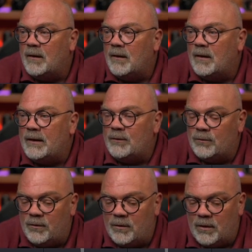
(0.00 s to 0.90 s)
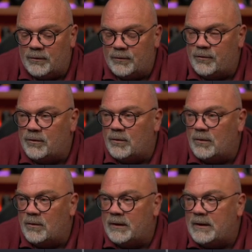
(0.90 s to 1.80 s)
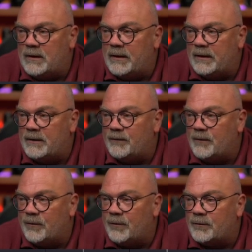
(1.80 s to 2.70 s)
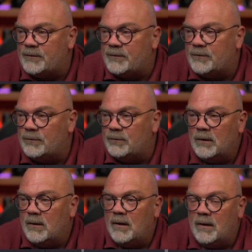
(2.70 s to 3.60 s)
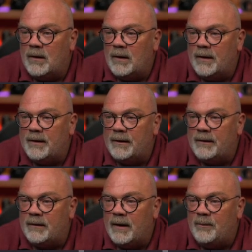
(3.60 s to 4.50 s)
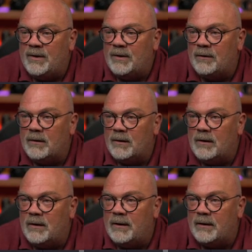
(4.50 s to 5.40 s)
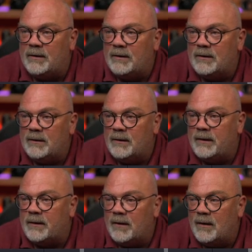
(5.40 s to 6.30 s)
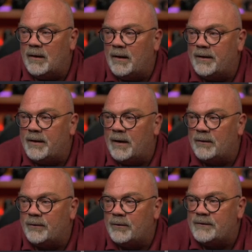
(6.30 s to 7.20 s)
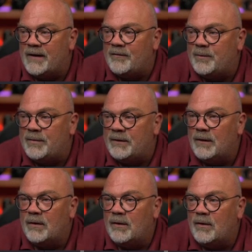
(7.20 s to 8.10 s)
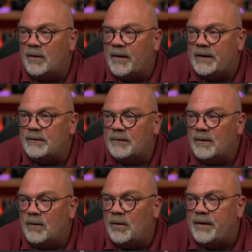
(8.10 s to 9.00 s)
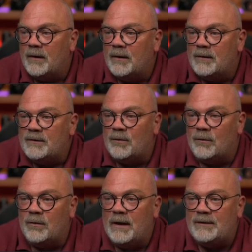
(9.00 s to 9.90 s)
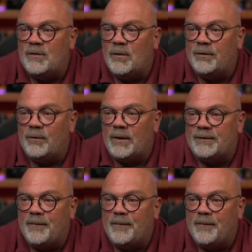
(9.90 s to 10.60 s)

I do control click for those two. And then I middle click here. And now those have been corrected. Okay, so let's go underwater.